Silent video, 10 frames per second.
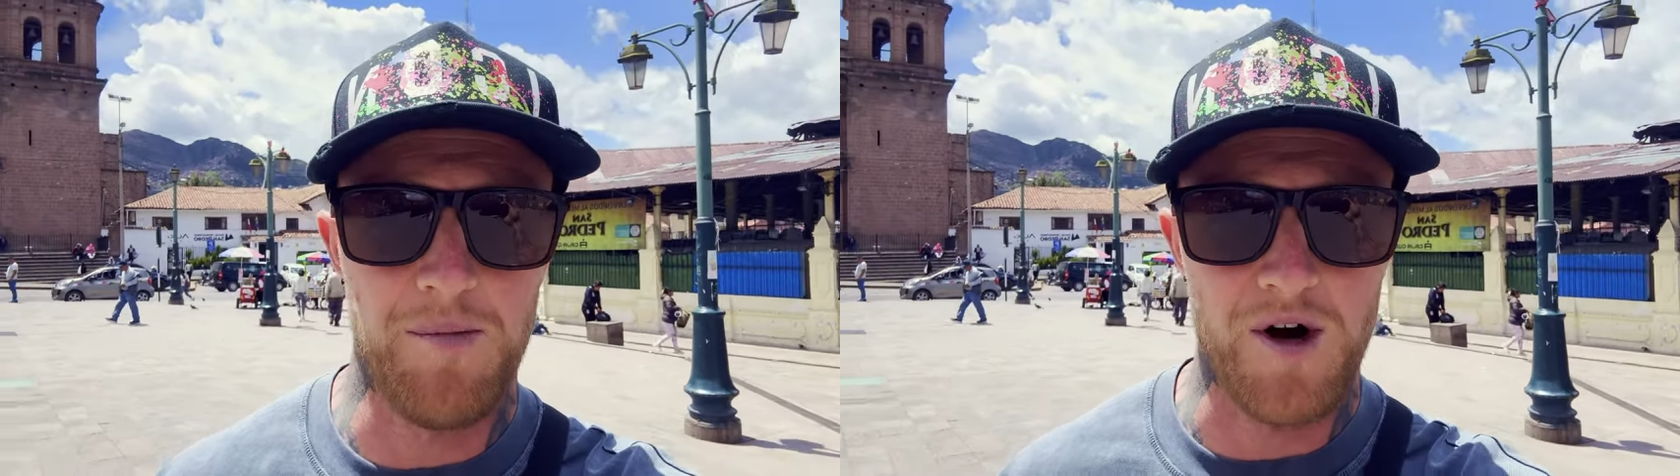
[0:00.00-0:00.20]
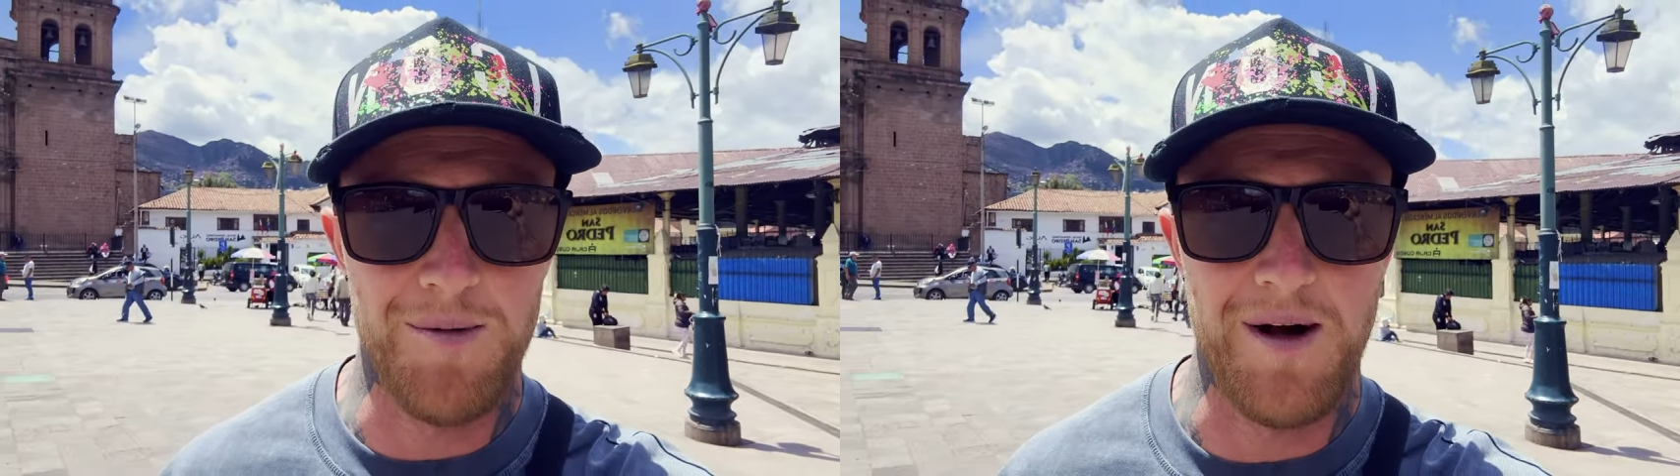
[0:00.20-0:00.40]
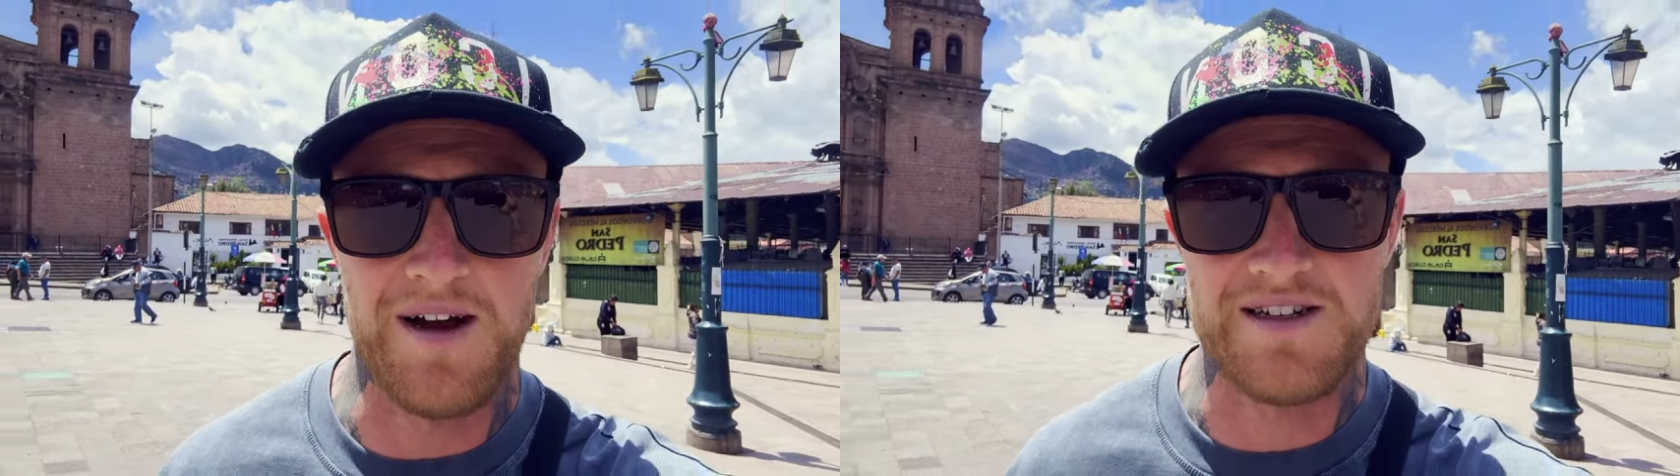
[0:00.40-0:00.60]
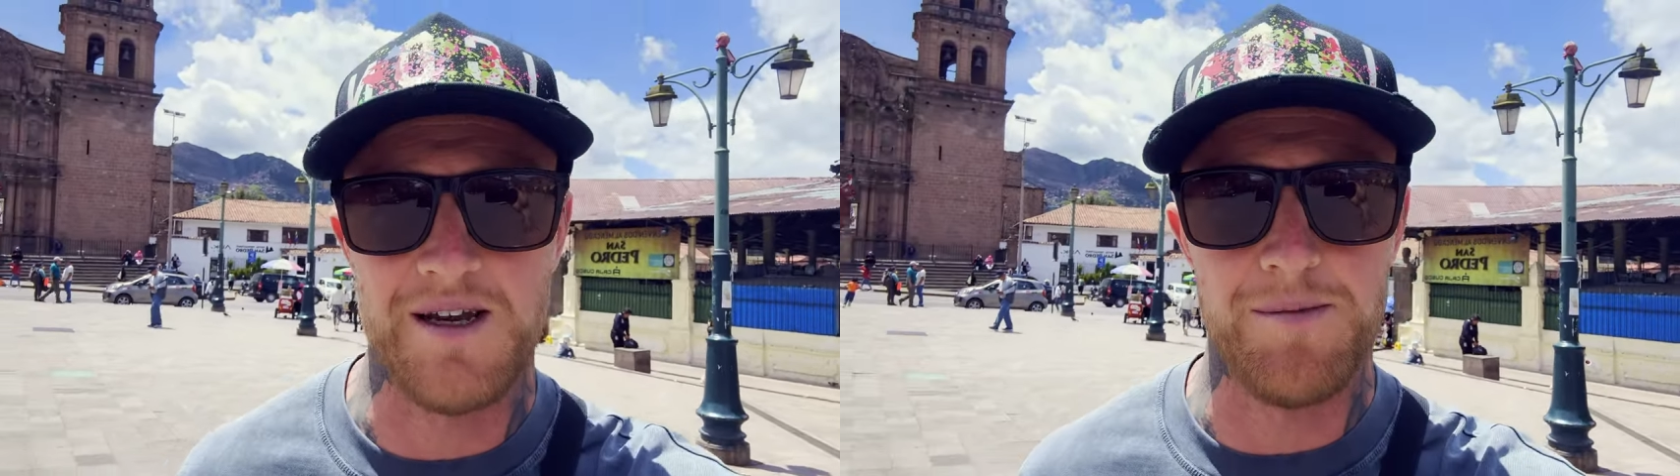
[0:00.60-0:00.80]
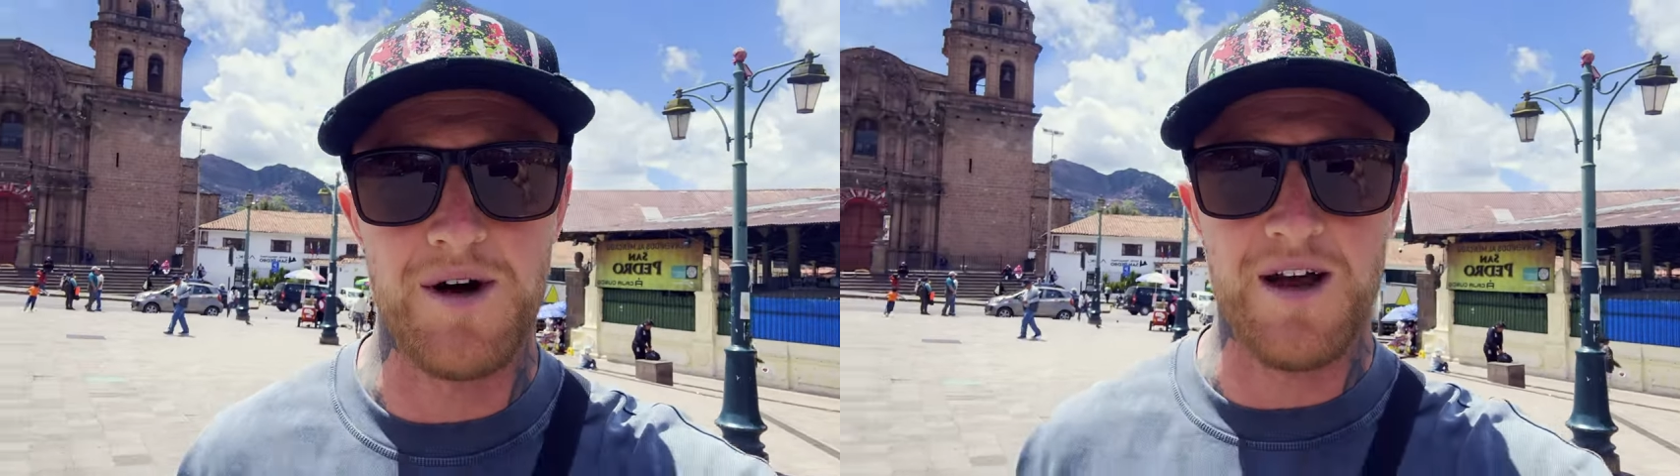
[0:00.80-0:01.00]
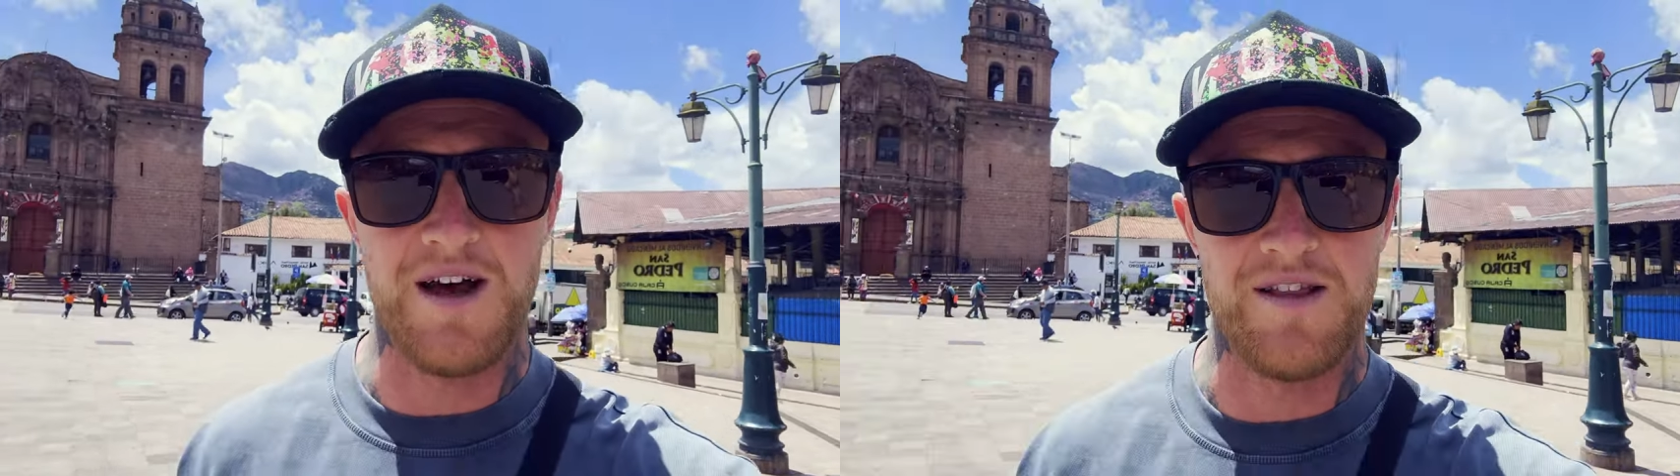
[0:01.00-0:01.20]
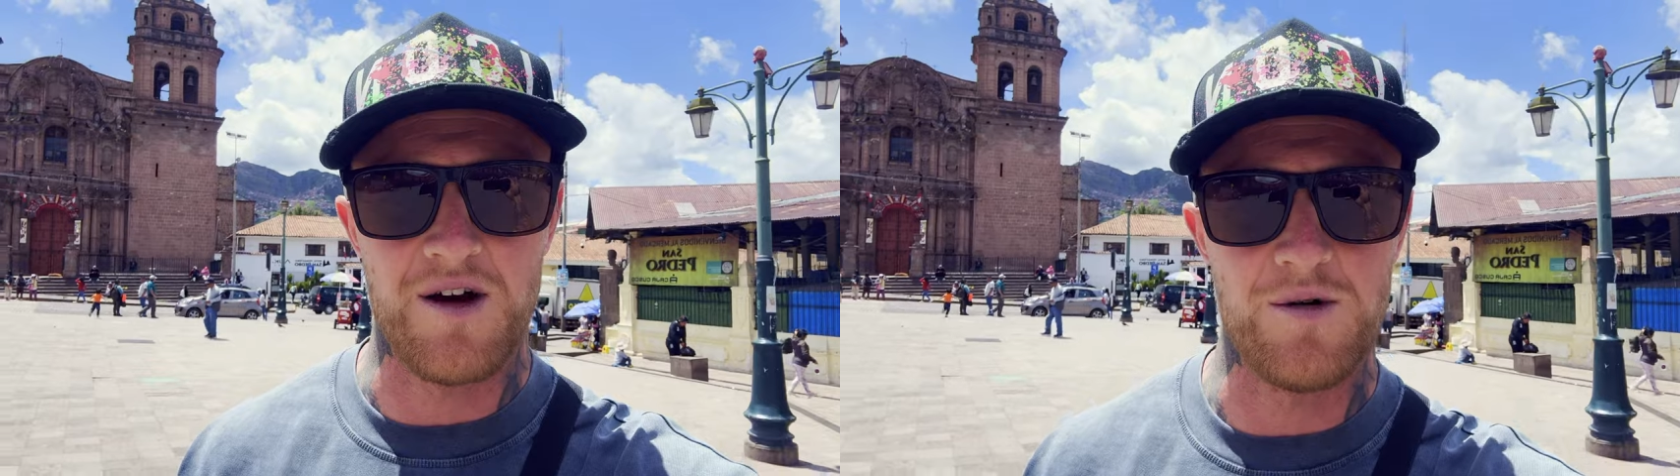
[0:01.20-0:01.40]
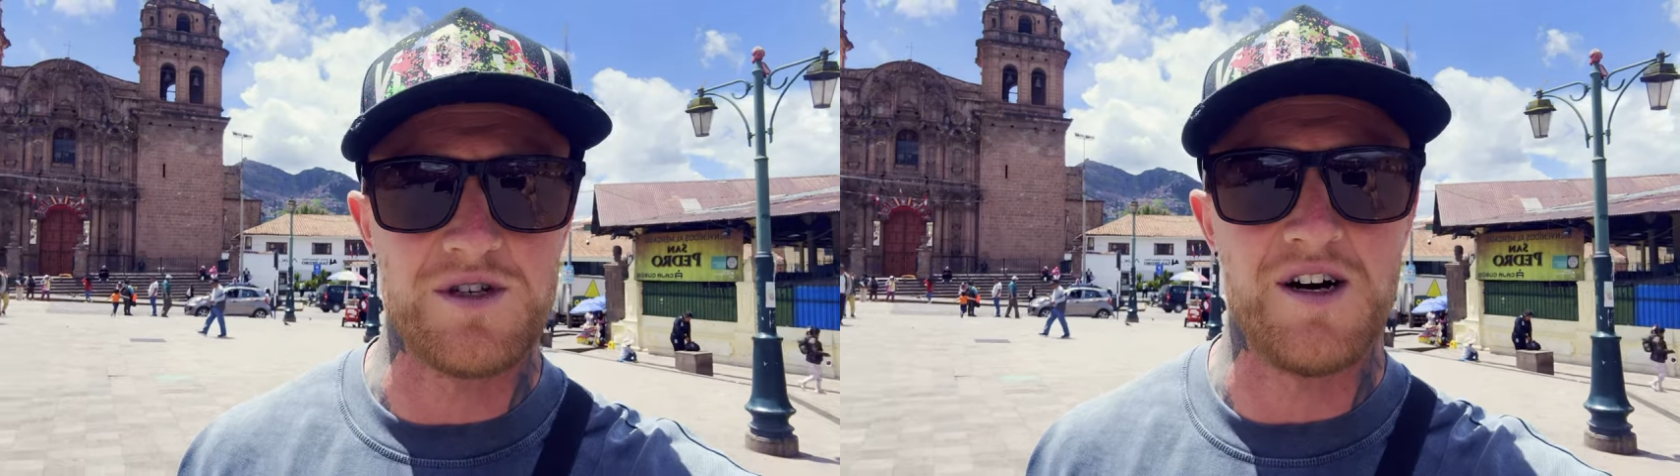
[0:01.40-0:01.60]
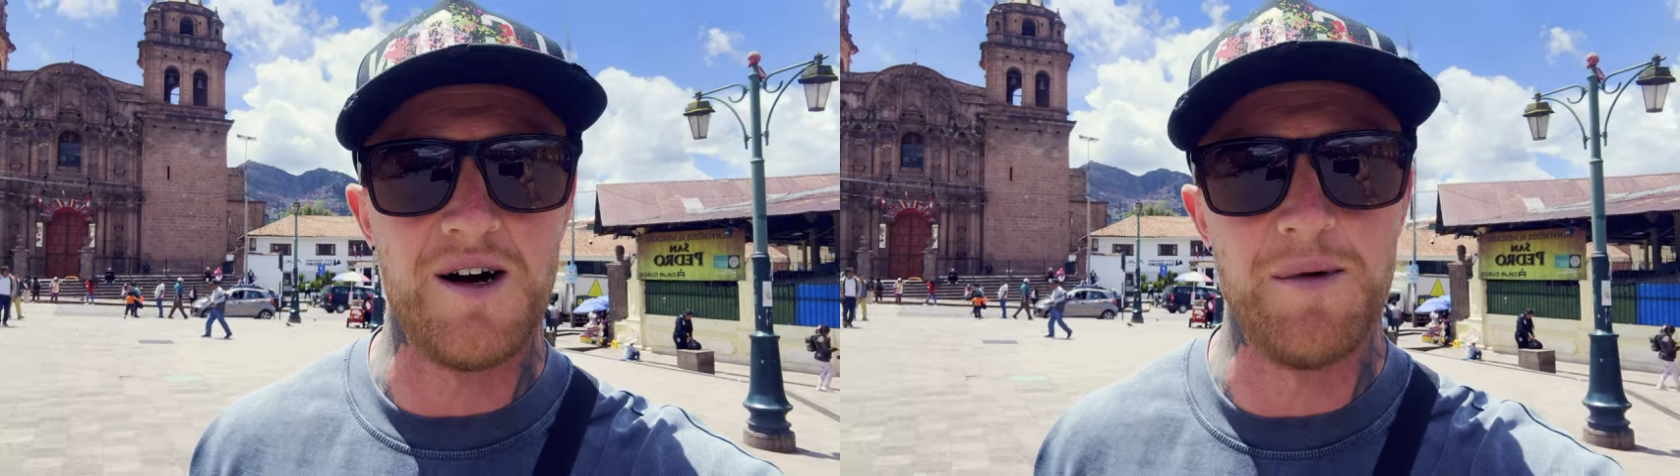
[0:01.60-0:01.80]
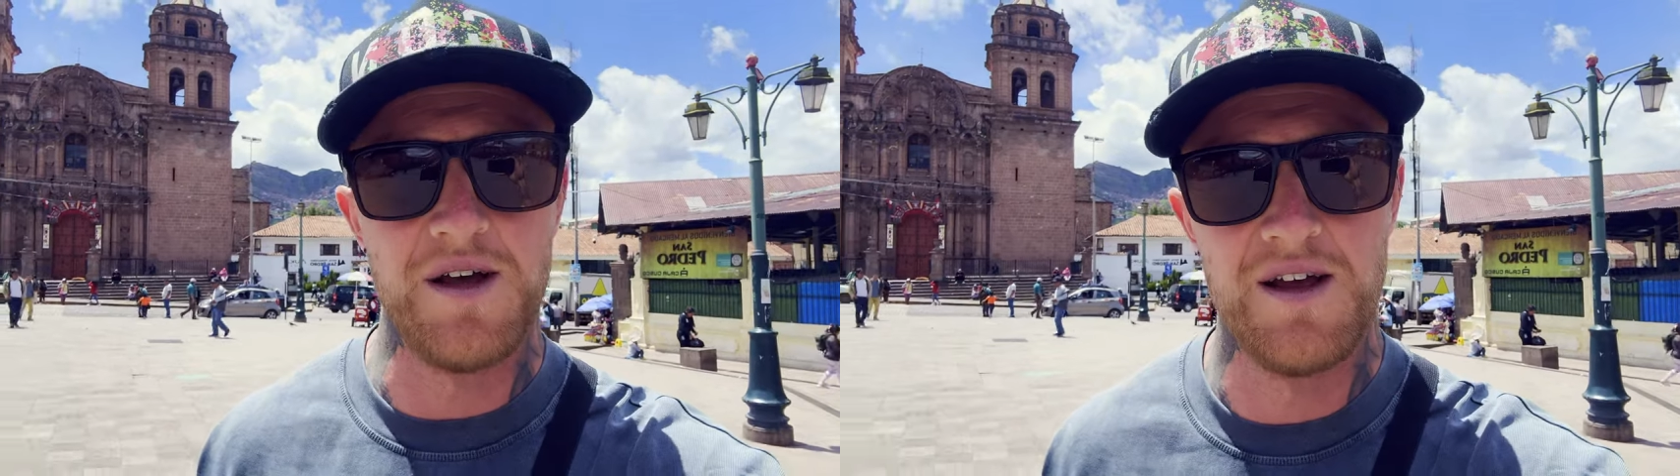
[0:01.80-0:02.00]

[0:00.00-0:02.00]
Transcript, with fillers: Pro Max in my hand the whole time,